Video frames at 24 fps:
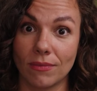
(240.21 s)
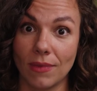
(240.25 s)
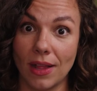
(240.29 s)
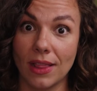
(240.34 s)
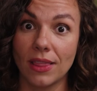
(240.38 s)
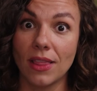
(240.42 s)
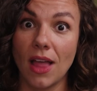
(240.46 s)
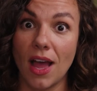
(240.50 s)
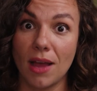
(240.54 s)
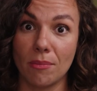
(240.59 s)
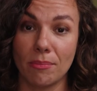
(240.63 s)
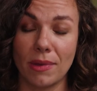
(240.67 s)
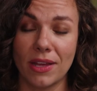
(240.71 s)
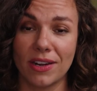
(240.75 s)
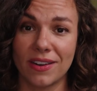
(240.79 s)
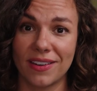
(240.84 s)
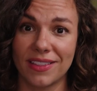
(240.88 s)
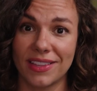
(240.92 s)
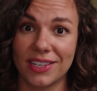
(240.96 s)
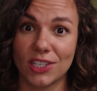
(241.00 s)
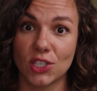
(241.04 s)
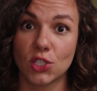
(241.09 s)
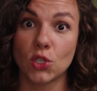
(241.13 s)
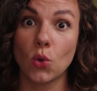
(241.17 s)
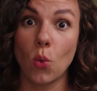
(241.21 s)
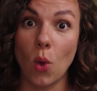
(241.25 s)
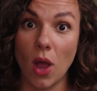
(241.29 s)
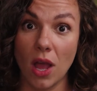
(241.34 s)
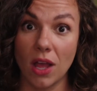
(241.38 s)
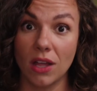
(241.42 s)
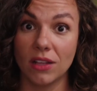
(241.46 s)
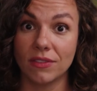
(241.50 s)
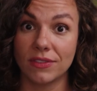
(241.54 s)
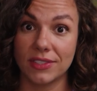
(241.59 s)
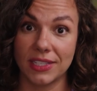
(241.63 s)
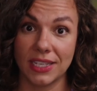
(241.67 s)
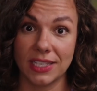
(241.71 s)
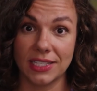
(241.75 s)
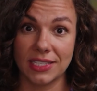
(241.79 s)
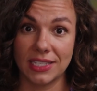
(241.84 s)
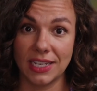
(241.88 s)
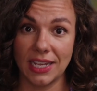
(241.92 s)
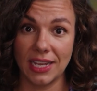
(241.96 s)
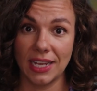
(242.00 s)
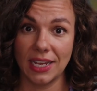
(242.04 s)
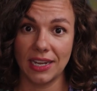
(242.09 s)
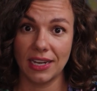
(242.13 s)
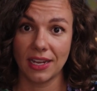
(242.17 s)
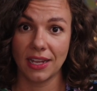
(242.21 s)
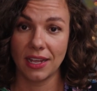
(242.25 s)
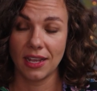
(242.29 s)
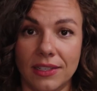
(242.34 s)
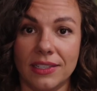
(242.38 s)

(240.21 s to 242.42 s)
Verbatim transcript: a lot better than 12, 16.